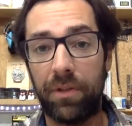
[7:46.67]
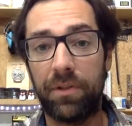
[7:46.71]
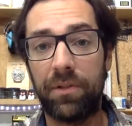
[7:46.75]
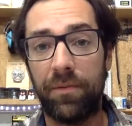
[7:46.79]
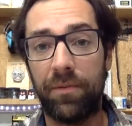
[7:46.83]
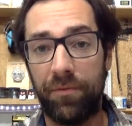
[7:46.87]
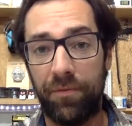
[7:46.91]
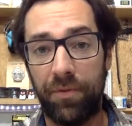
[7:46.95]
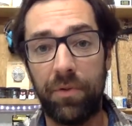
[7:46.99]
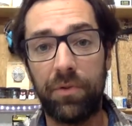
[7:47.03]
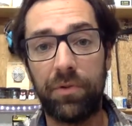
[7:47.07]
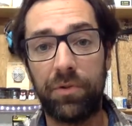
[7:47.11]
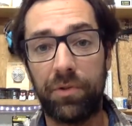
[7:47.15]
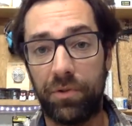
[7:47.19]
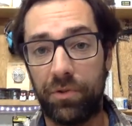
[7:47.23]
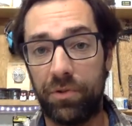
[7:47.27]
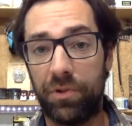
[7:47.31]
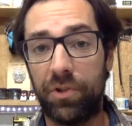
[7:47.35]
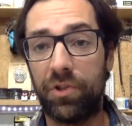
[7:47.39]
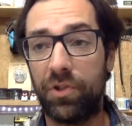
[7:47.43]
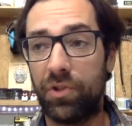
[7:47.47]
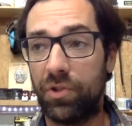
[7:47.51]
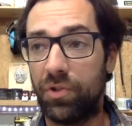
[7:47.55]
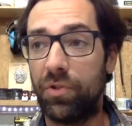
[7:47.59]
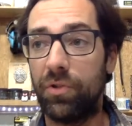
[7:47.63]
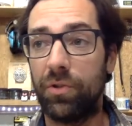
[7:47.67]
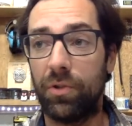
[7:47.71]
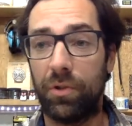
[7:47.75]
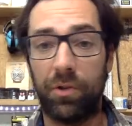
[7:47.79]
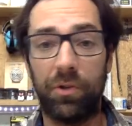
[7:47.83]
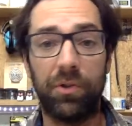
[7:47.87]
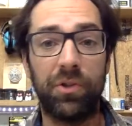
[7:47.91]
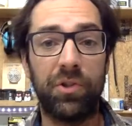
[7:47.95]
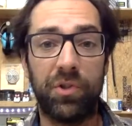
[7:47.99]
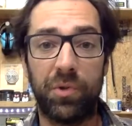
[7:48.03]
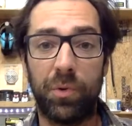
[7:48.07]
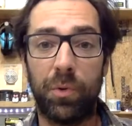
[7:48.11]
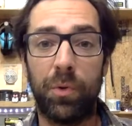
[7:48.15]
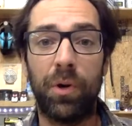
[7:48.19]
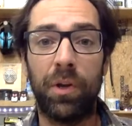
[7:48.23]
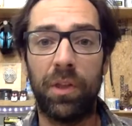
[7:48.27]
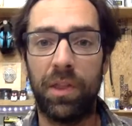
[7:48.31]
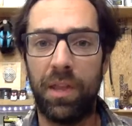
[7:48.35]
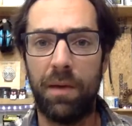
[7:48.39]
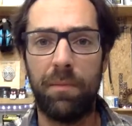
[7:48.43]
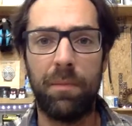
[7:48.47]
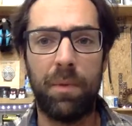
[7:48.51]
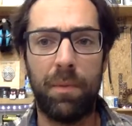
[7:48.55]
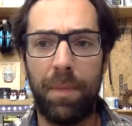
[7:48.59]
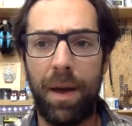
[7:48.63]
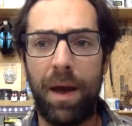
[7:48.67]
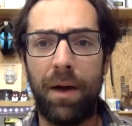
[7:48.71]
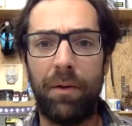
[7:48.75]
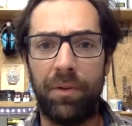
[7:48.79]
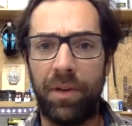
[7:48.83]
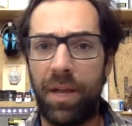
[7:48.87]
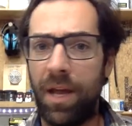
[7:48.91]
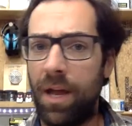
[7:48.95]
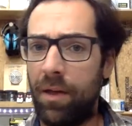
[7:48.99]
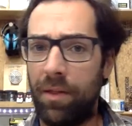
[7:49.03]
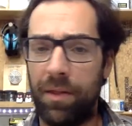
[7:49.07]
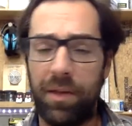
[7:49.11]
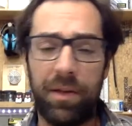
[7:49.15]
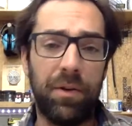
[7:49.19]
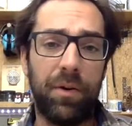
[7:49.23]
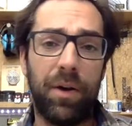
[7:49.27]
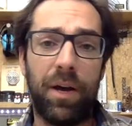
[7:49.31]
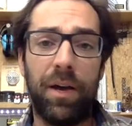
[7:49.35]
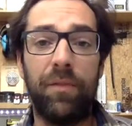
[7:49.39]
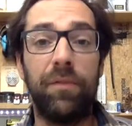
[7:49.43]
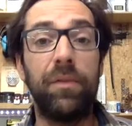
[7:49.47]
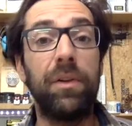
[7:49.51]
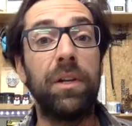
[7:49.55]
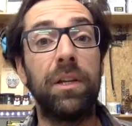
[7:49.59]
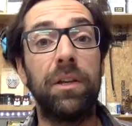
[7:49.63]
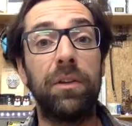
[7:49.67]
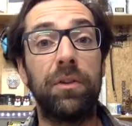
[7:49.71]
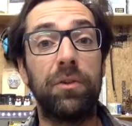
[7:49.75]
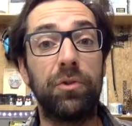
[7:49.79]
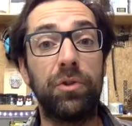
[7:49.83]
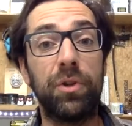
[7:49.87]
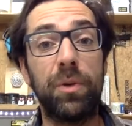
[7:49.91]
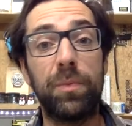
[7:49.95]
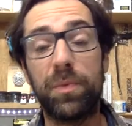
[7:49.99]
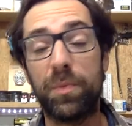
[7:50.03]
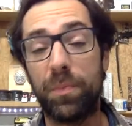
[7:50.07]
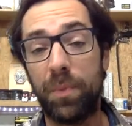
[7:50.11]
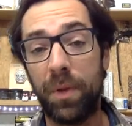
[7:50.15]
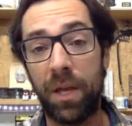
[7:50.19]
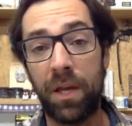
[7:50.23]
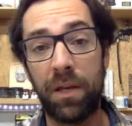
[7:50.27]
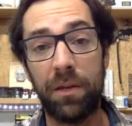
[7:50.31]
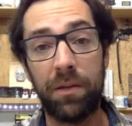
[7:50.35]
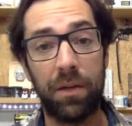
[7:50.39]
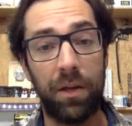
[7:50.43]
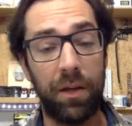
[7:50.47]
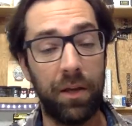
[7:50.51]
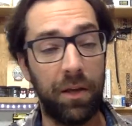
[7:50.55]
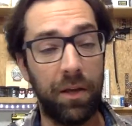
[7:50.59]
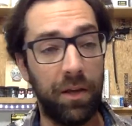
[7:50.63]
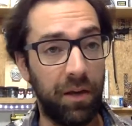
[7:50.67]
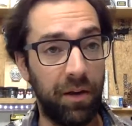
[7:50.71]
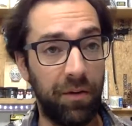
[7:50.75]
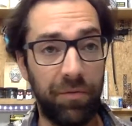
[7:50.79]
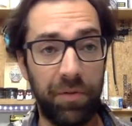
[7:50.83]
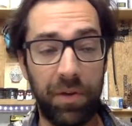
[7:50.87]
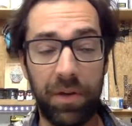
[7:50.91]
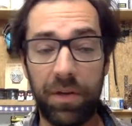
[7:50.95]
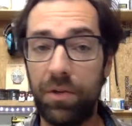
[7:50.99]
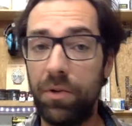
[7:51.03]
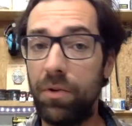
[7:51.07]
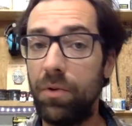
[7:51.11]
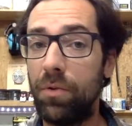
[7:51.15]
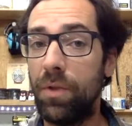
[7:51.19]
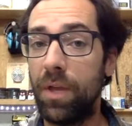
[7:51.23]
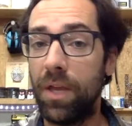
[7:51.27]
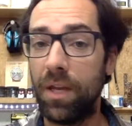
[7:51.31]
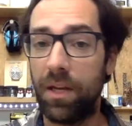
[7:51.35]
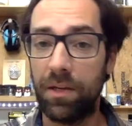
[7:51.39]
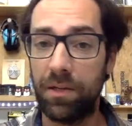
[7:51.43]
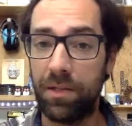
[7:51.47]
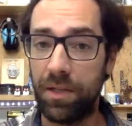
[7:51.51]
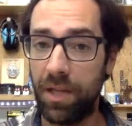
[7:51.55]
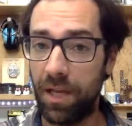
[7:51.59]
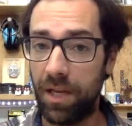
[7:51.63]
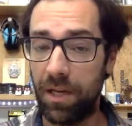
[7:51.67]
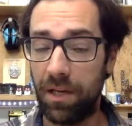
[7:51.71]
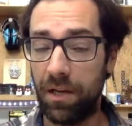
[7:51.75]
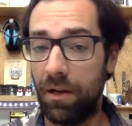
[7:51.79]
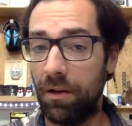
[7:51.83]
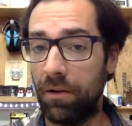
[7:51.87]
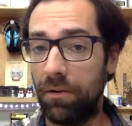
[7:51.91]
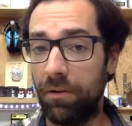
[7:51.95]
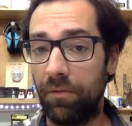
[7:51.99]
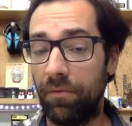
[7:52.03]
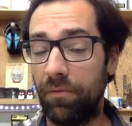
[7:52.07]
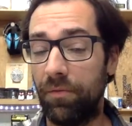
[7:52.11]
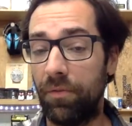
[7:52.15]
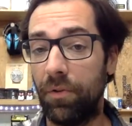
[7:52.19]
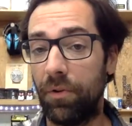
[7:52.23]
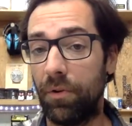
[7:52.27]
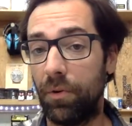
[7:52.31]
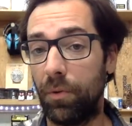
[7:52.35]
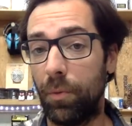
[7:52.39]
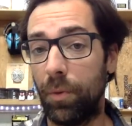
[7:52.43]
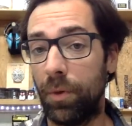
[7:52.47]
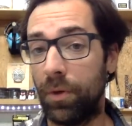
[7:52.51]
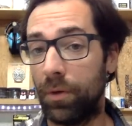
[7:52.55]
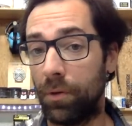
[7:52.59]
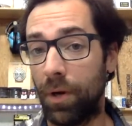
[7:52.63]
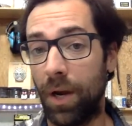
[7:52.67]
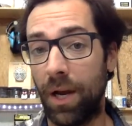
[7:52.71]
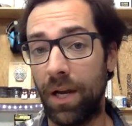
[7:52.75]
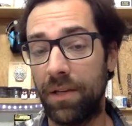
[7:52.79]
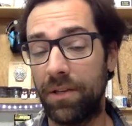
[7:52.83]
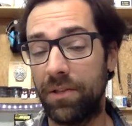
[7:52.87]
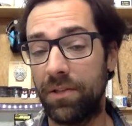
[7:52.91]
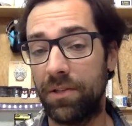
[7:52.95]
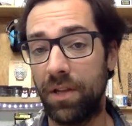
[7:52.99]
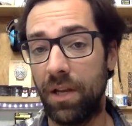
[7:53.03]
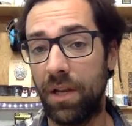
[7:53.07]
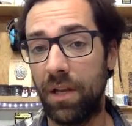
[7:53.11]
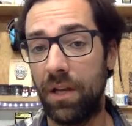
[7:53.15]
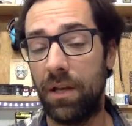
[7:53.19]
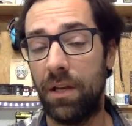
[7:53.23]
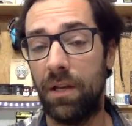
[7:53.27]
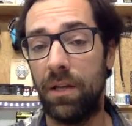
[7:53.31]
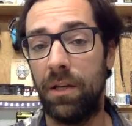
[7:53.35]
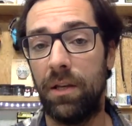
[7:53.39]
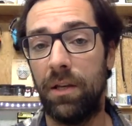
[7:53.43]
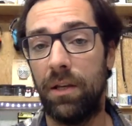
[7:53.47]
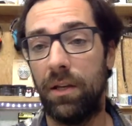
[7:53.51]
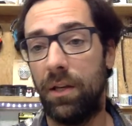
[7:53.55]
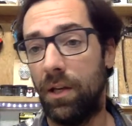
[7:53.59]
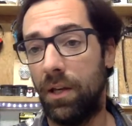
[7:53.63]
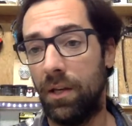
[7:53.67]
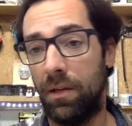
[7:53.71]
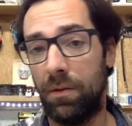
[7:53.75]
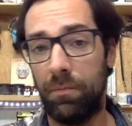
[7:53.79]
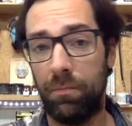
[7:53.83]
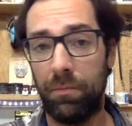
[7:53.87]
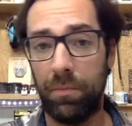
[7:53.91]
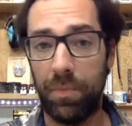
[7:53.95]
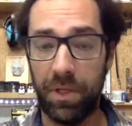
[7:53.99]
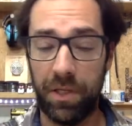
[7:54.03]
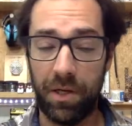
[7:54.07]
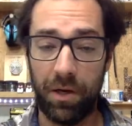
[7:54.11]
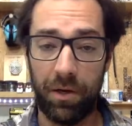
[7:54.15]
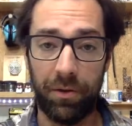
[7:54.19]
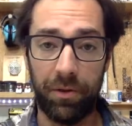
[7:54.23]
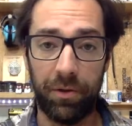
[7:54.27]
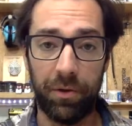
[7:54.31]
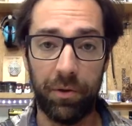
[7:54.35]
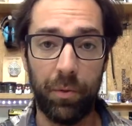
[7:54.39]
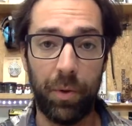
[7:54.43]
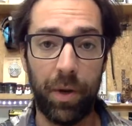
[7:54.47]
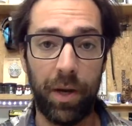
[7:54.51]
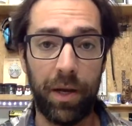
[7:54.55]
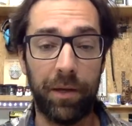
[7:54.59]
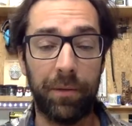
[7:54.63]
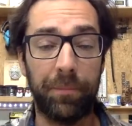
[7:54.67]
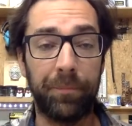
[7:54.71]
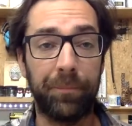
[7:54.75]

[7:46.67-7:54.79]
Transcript: Some folks are storing them about now. They don't have any other trips planned. If they do, they can take it out of their winterized state and be on their way.